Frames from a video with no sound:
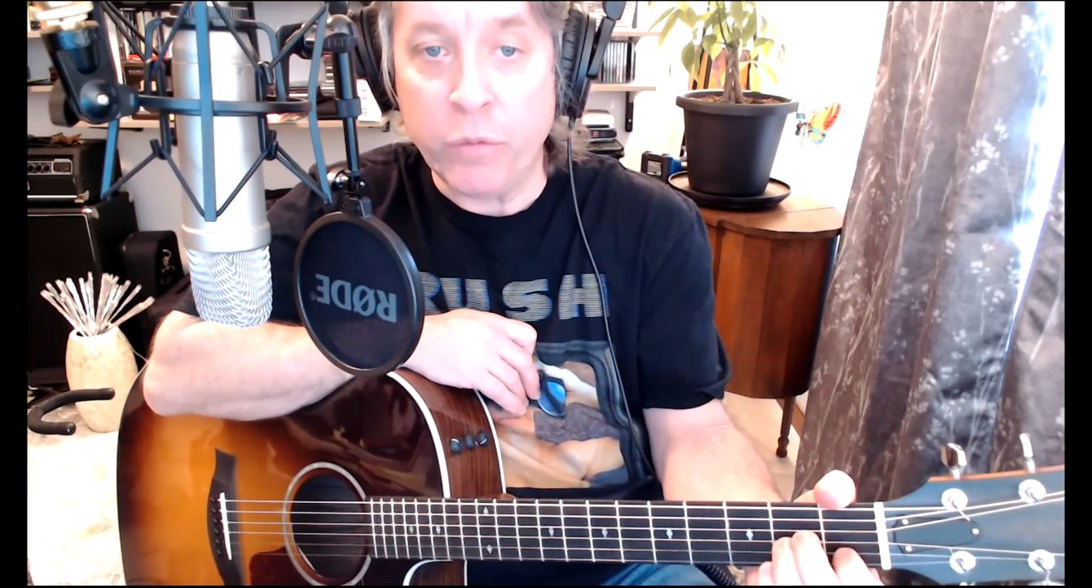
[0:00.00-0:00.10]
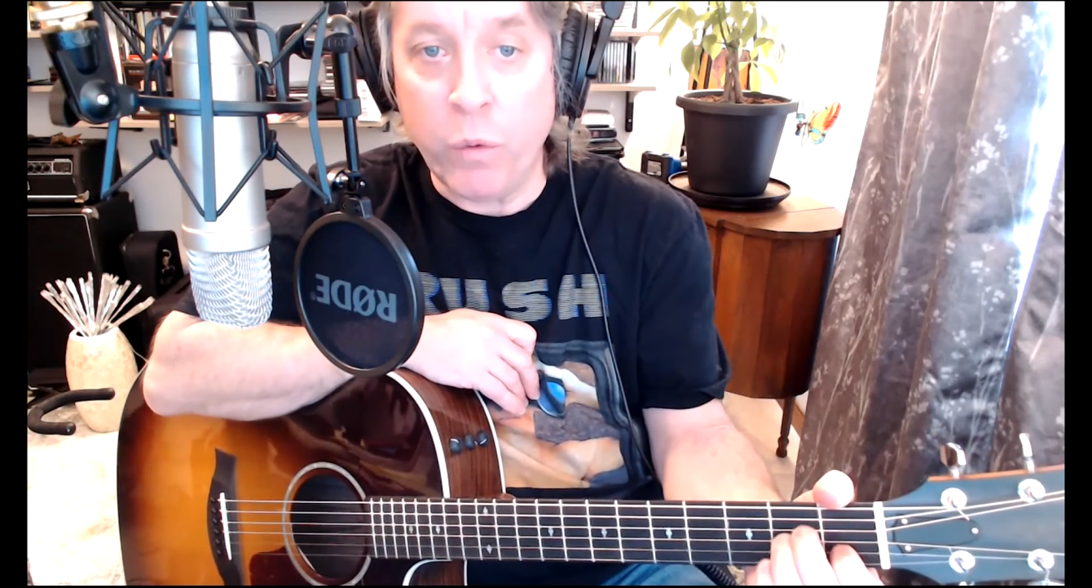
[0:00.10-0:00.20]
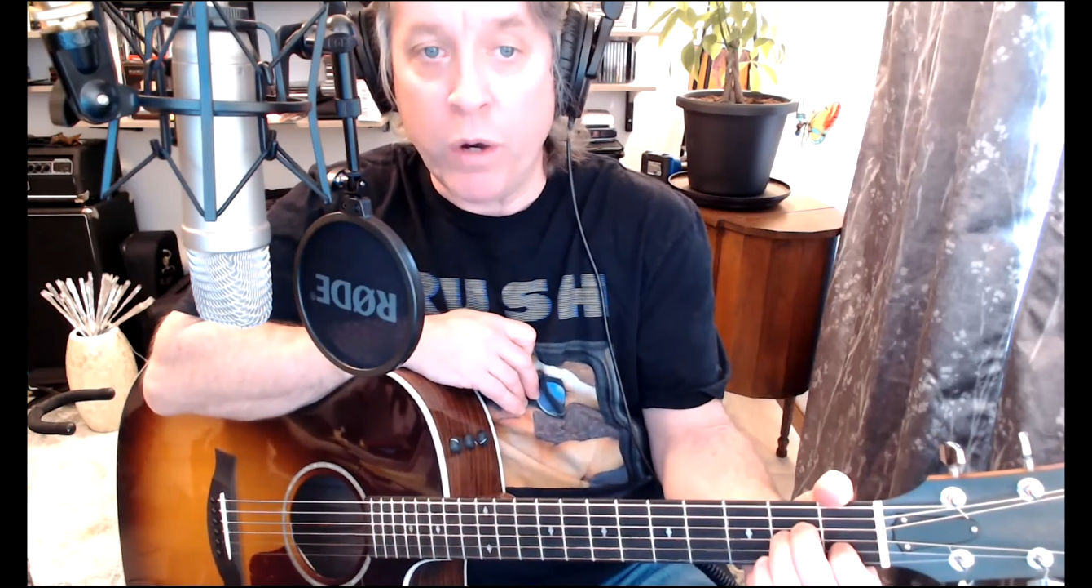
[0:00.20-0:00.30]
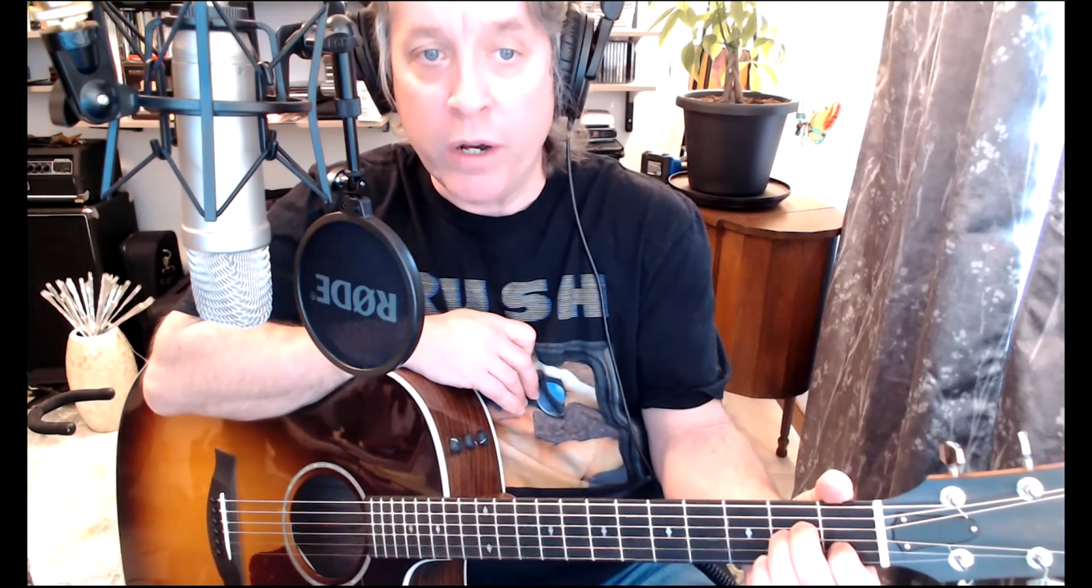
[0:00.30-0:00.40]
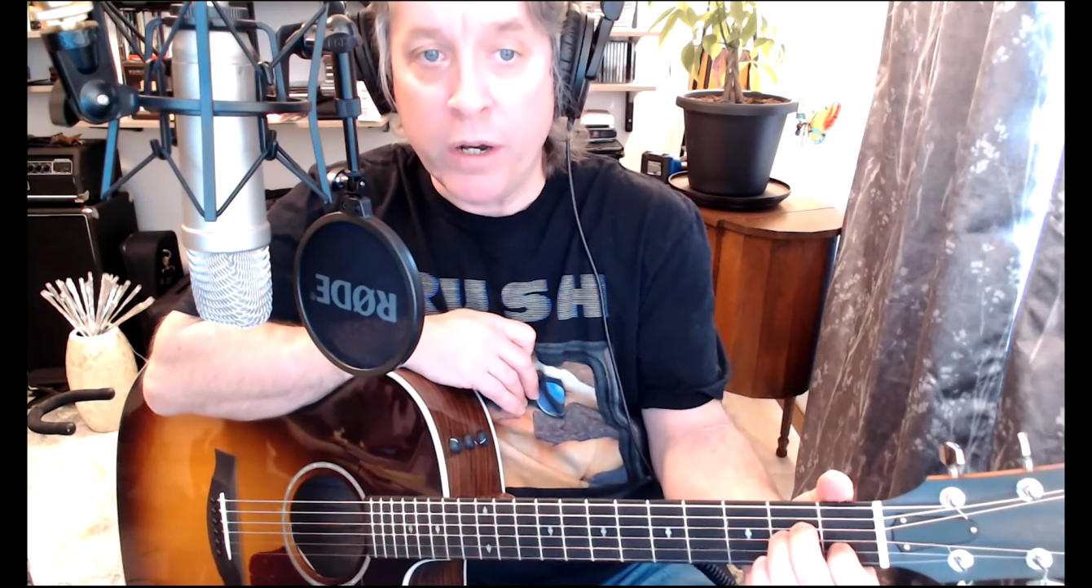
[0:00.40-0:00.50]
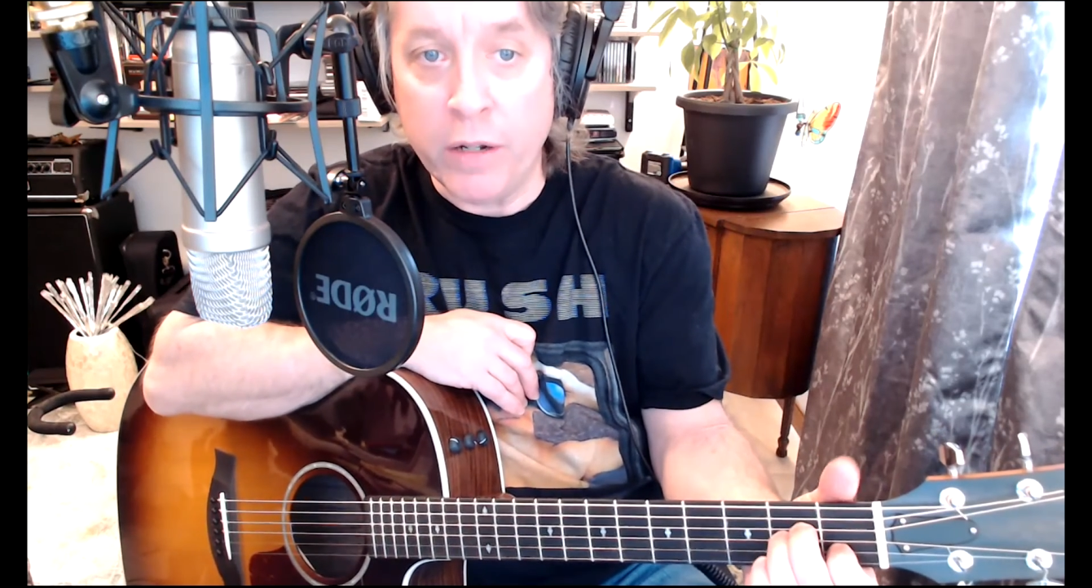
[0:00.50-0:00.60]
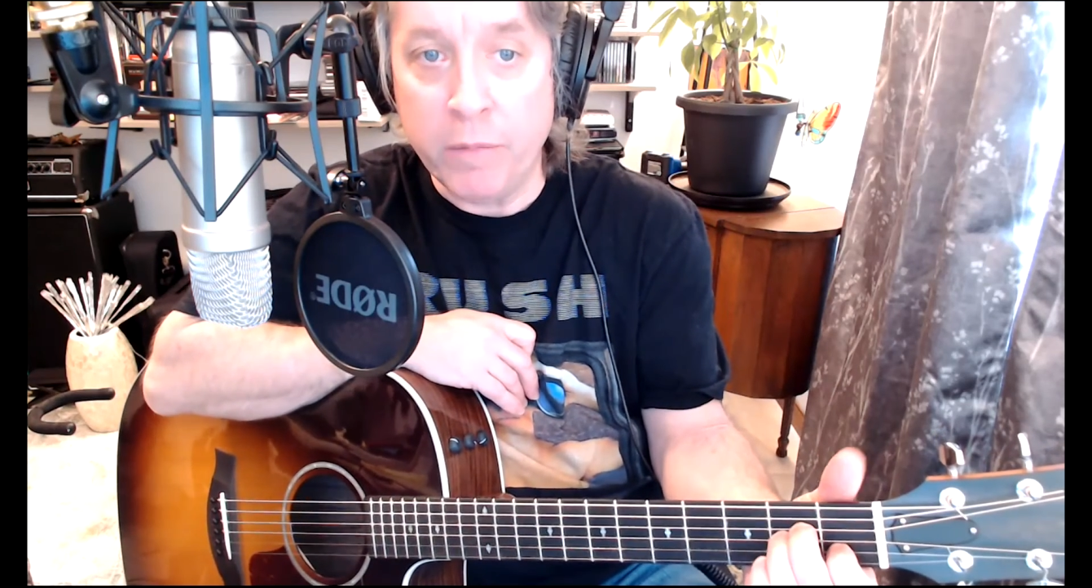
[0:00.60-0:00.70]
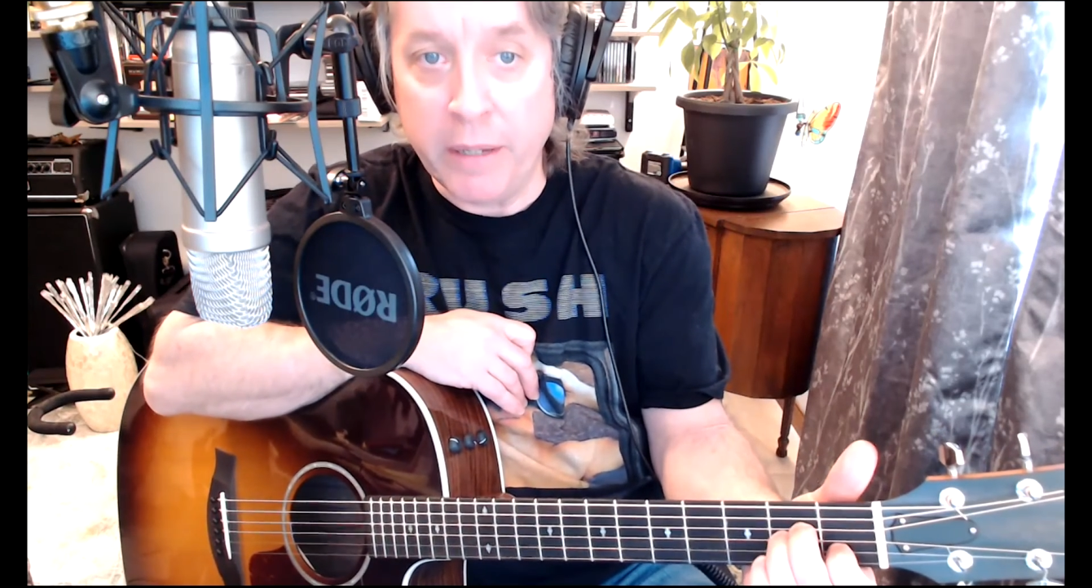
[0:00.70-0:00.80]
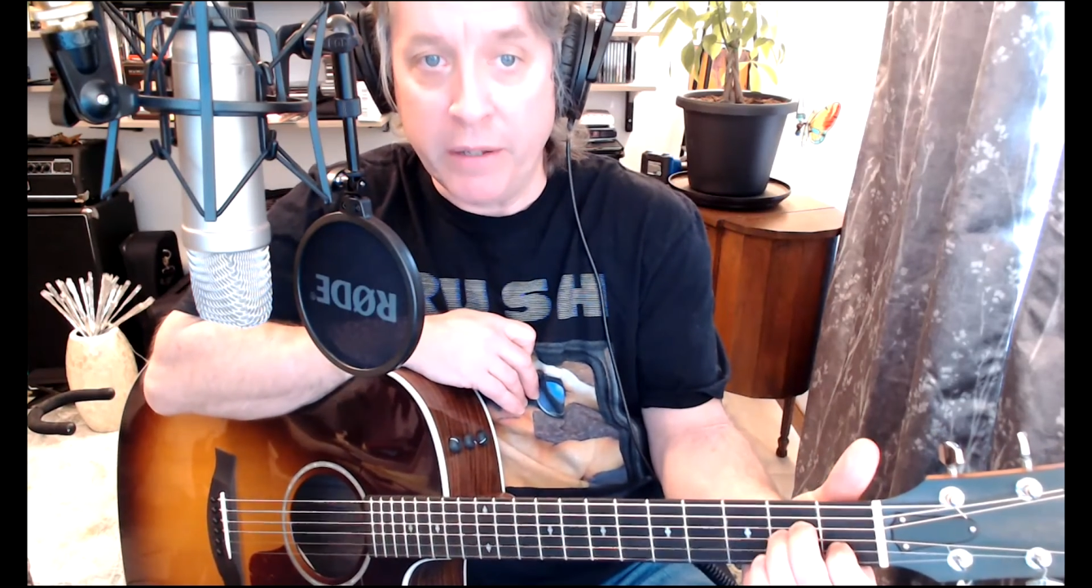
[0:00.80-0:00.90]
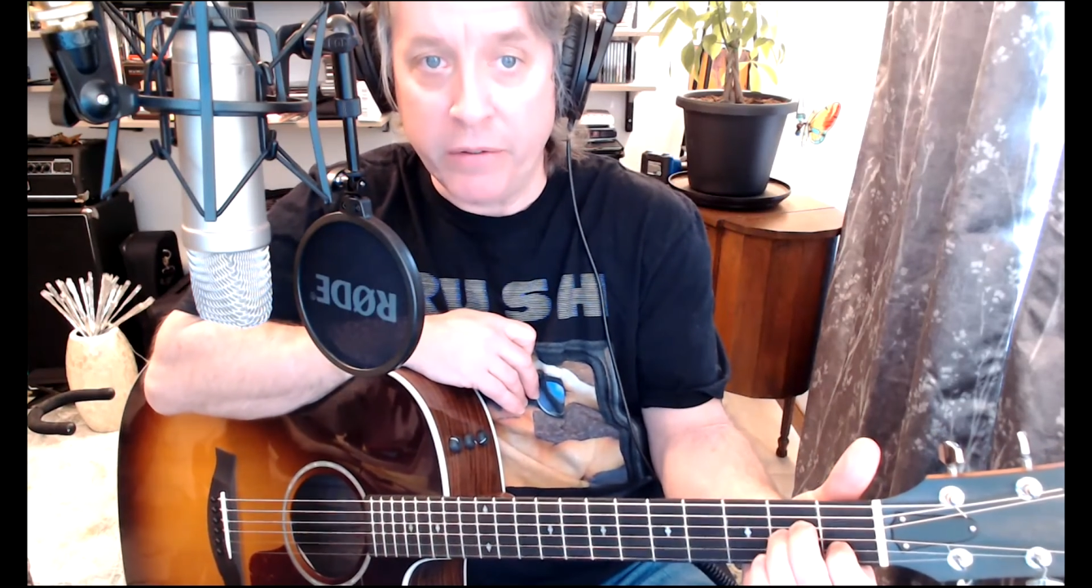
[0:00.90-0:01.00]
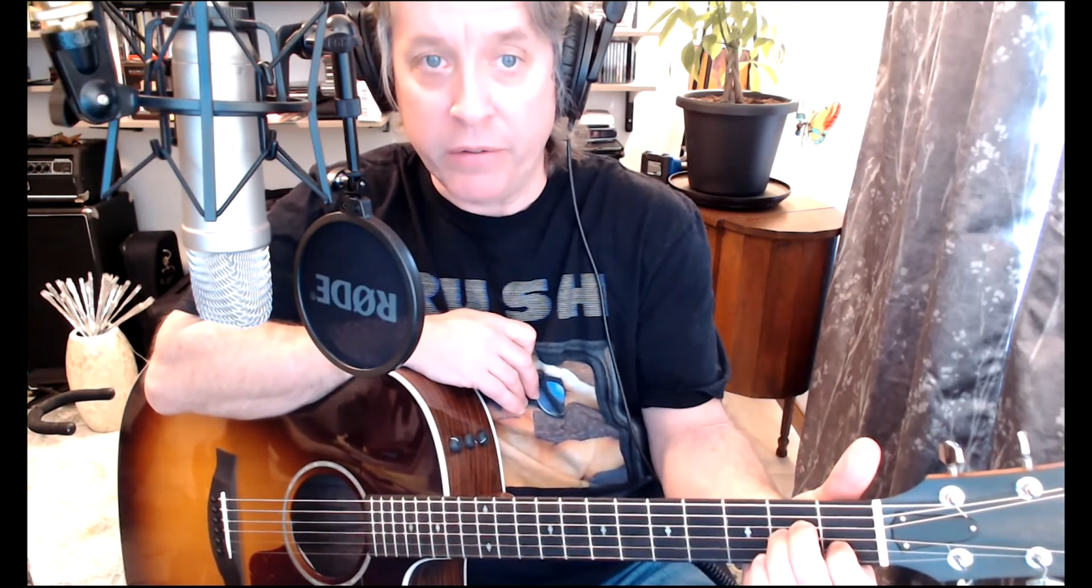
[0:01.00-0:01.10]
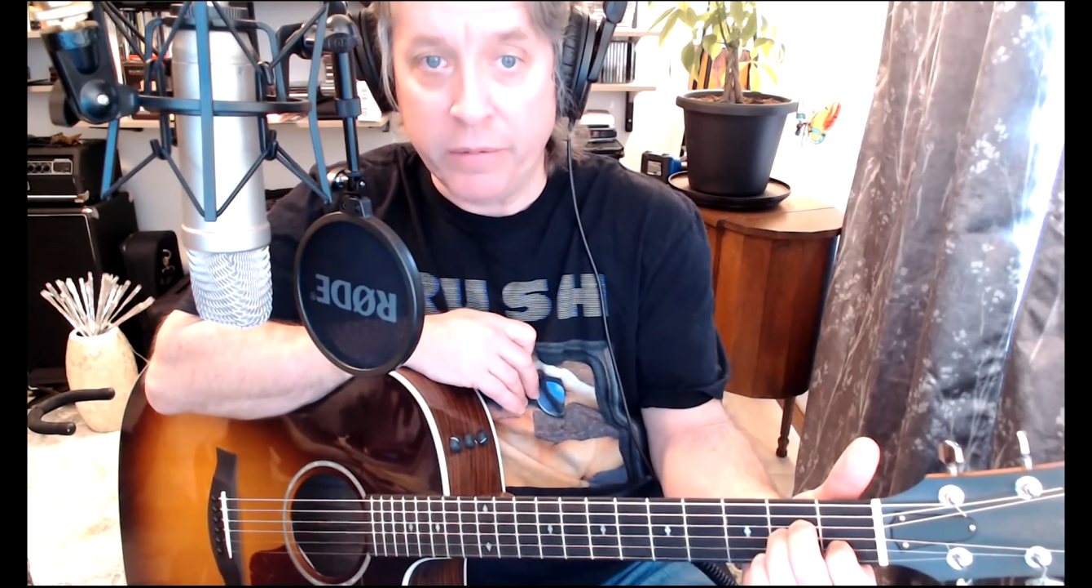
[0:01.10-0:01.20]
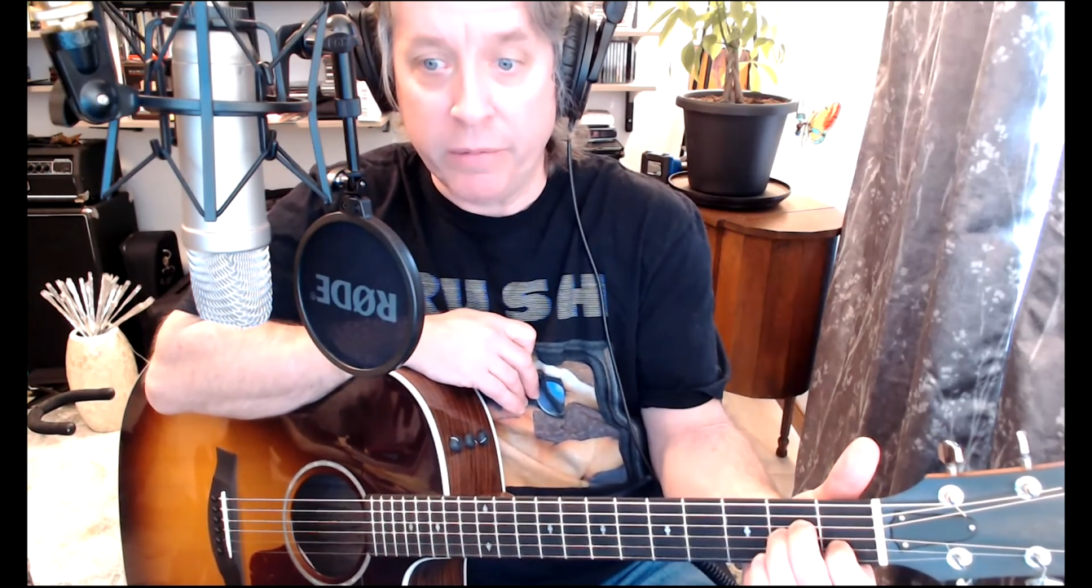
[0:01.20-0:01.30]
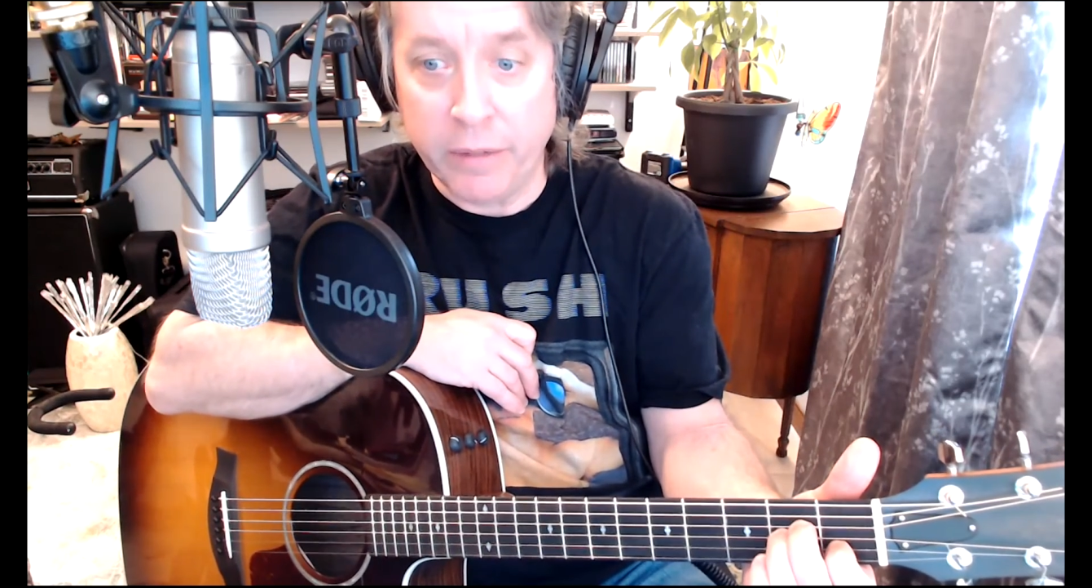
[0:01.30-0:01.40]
one piece.